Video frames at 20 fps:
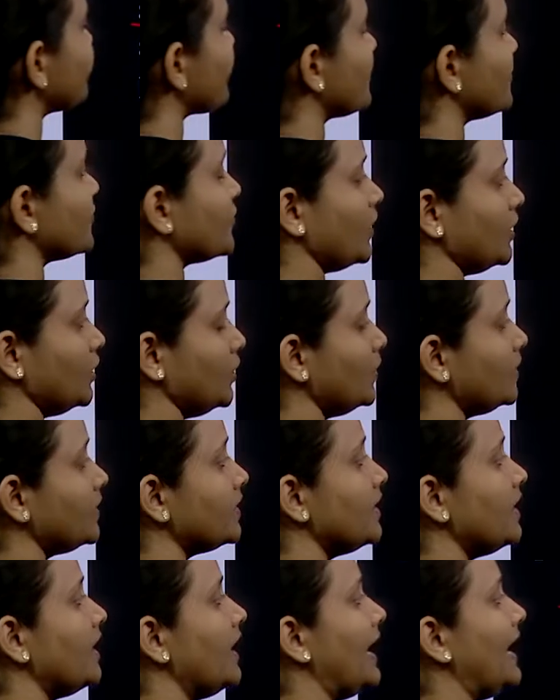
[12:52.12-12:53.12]
solute
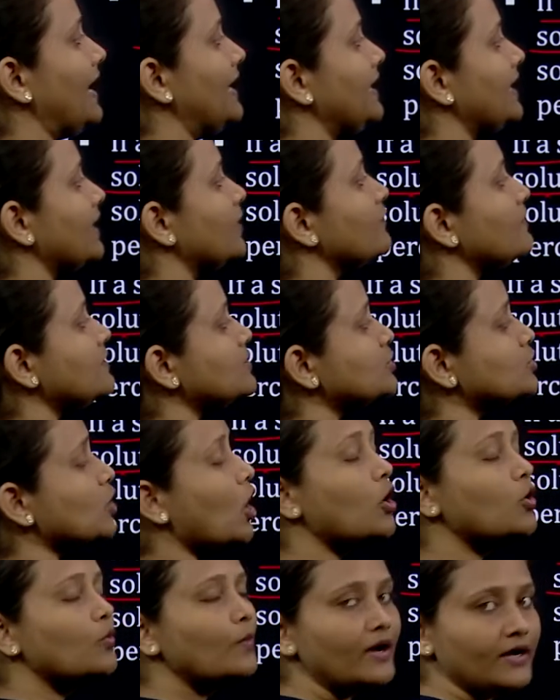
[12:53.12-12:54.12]
in liquid
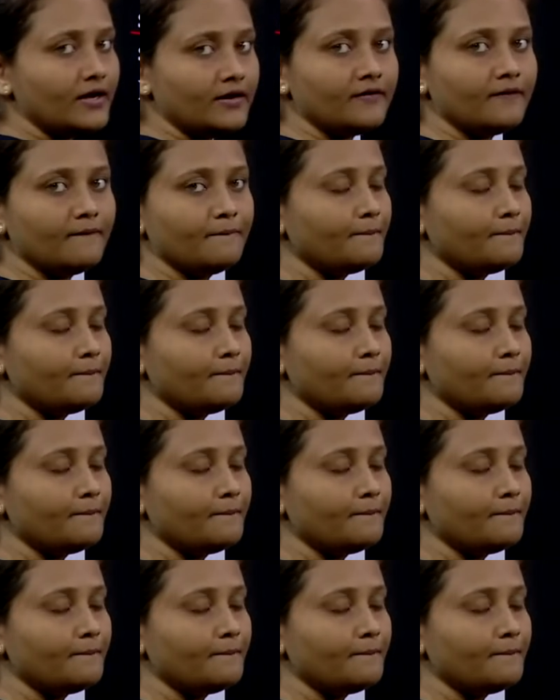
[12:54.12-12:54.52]
solvent.